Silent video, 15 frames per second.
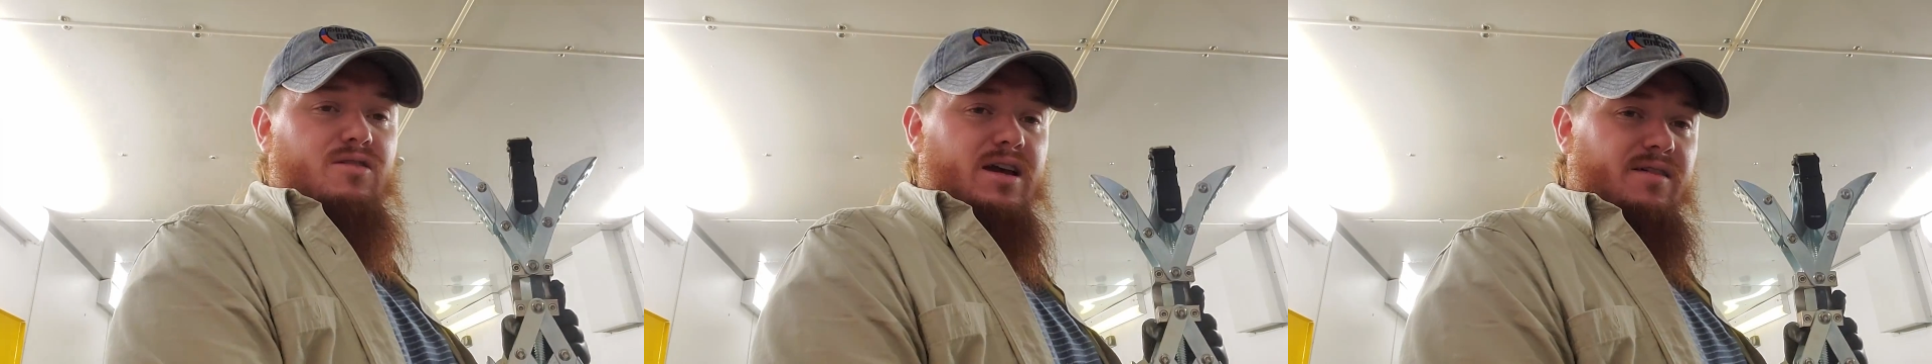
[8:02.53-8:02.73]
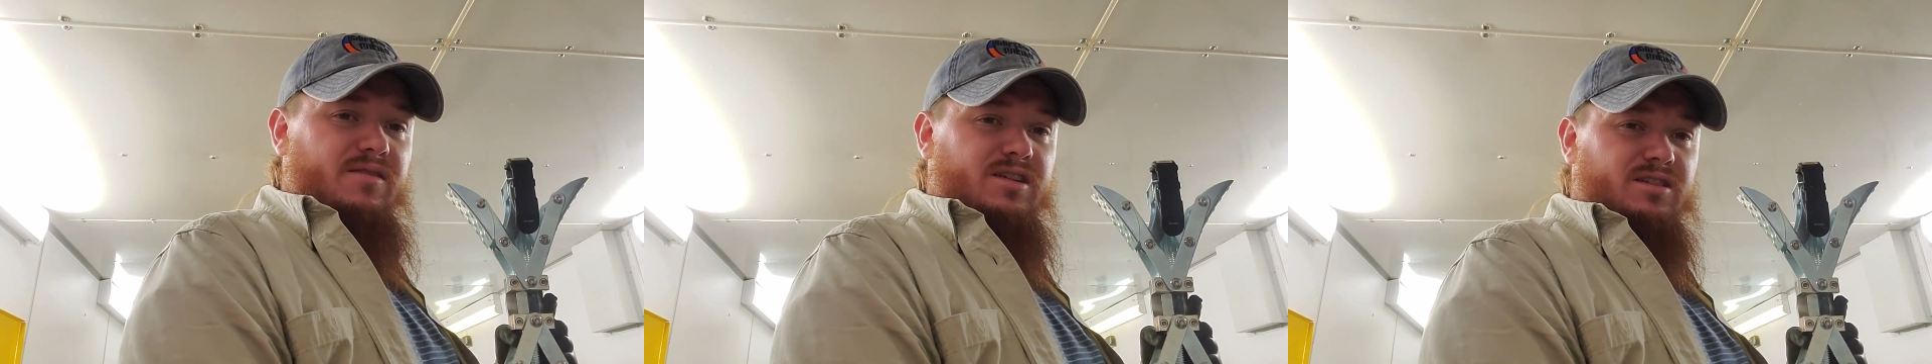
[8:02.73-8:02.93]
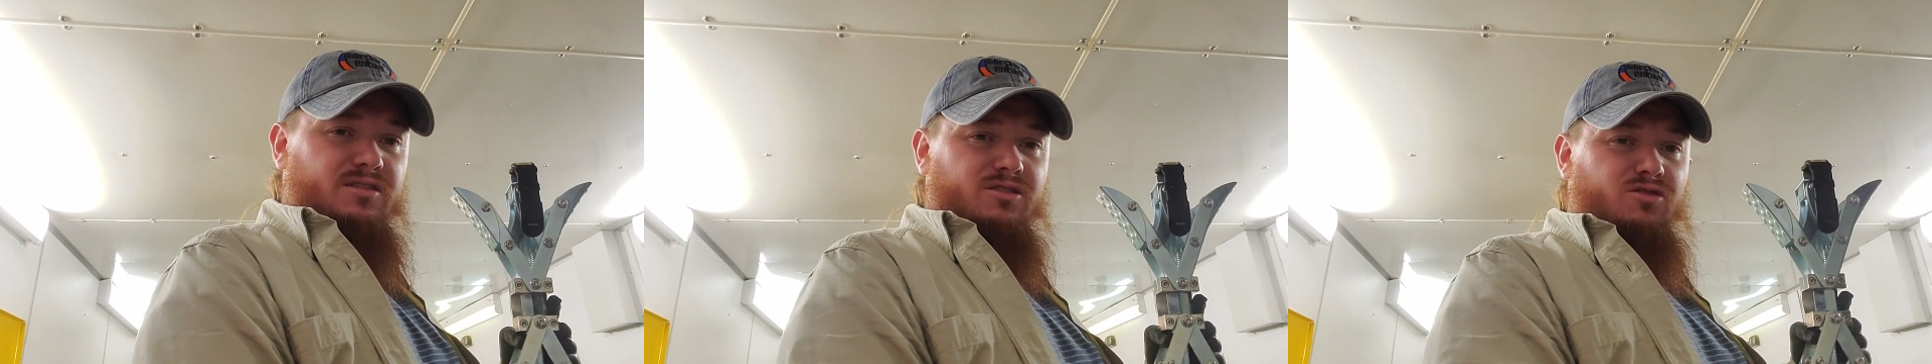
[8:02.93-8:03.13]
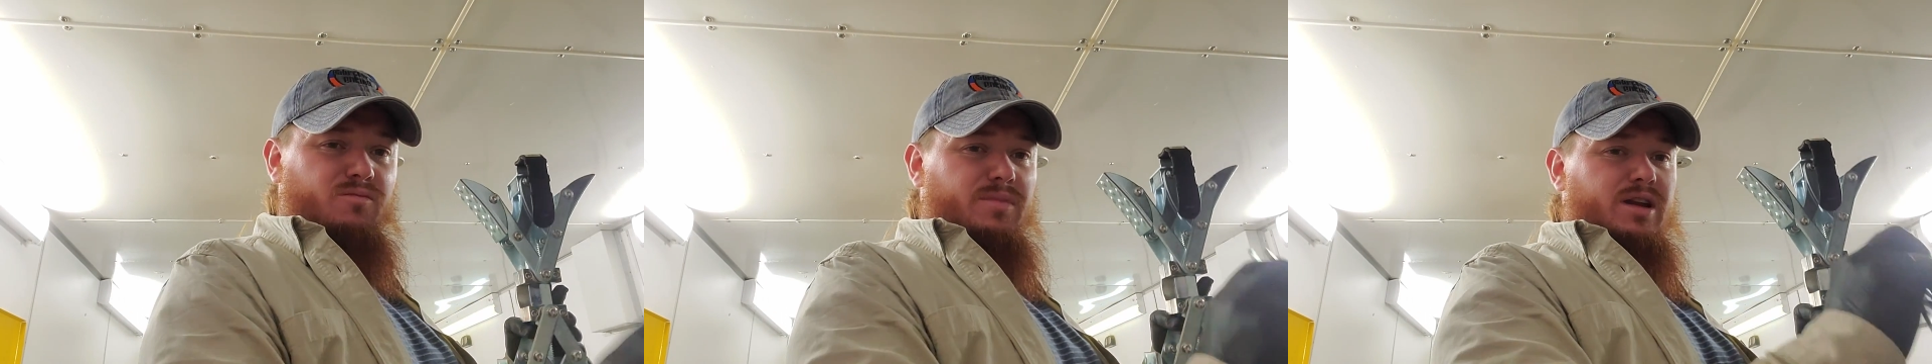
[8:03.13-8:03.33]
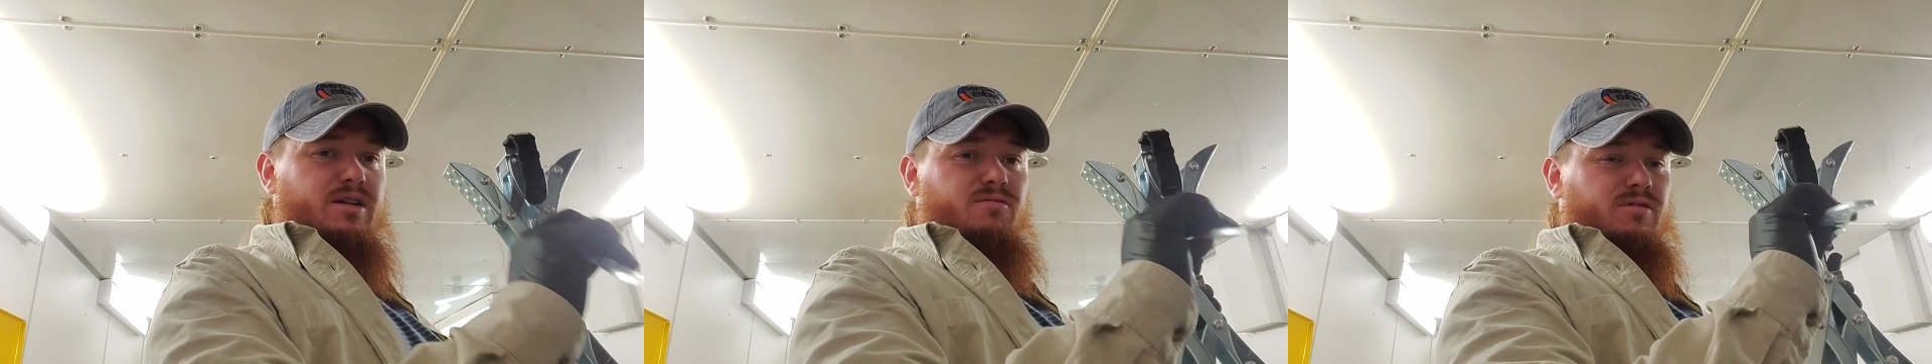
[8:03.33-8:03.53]
have this little
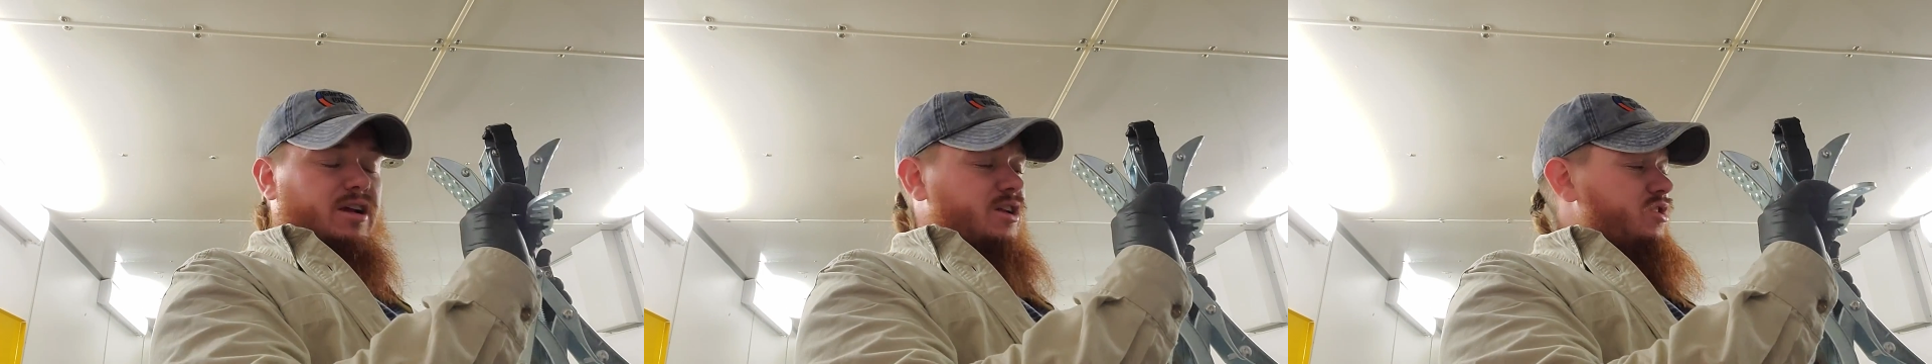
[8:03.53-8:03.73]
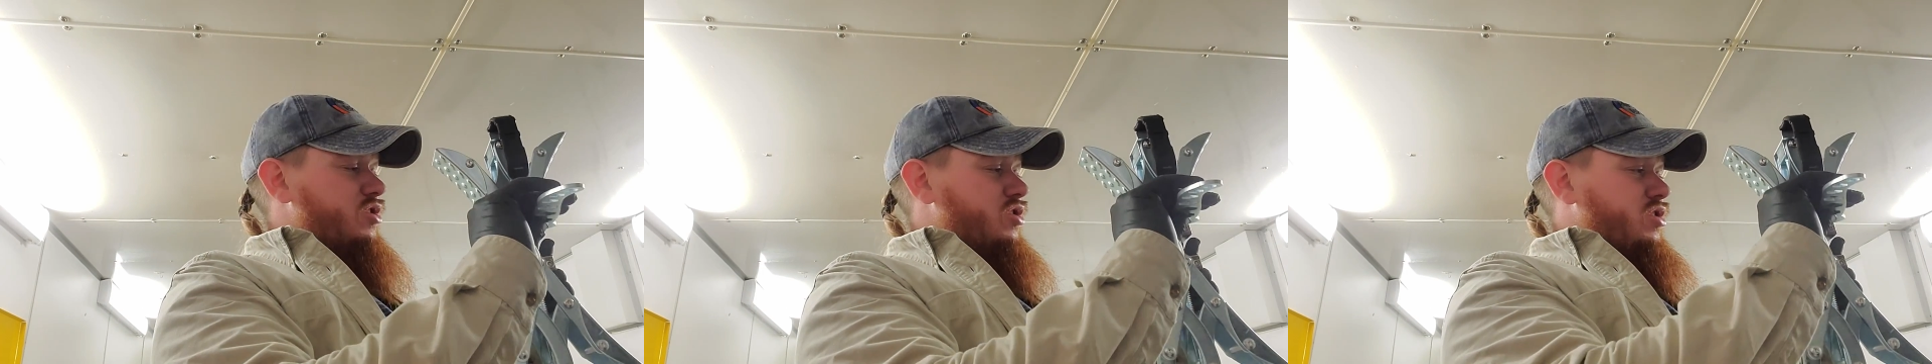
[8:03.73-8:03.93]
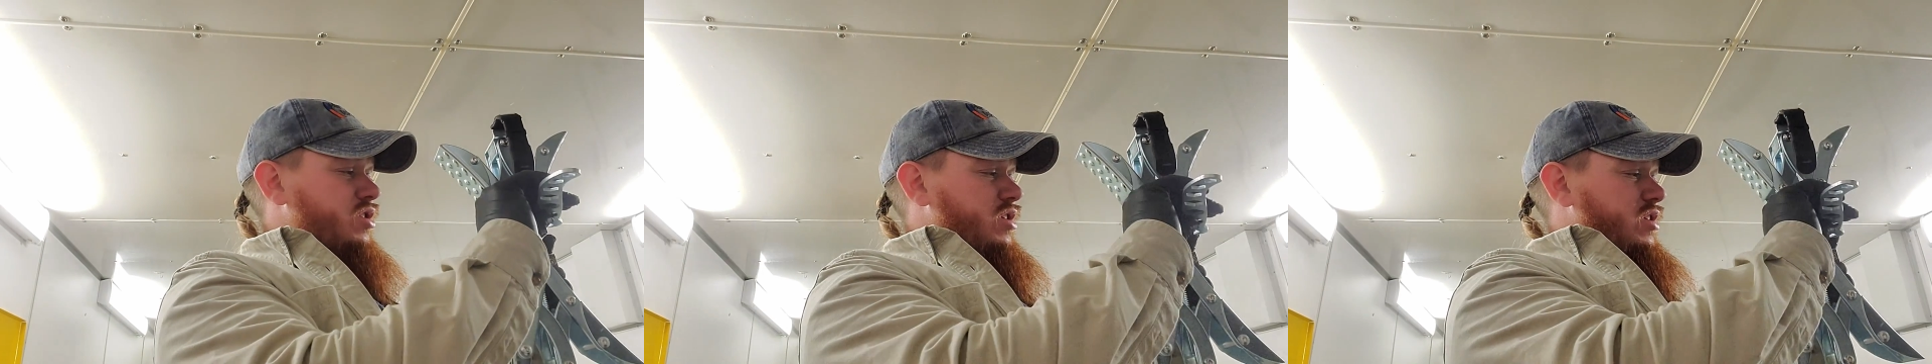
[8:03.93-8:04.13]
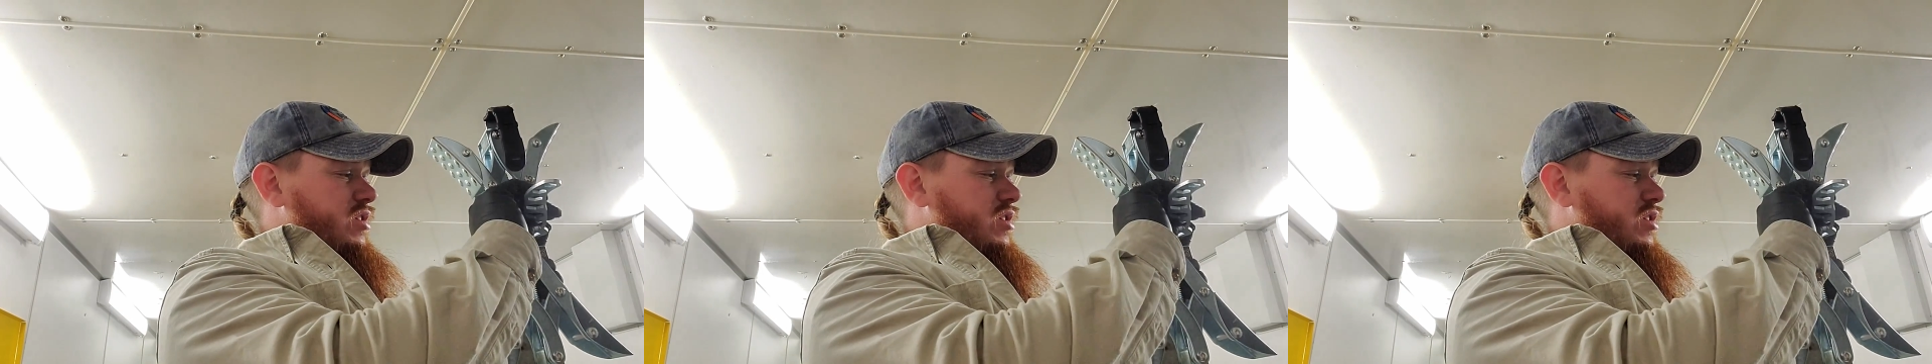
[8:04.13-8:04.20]
bitty wrench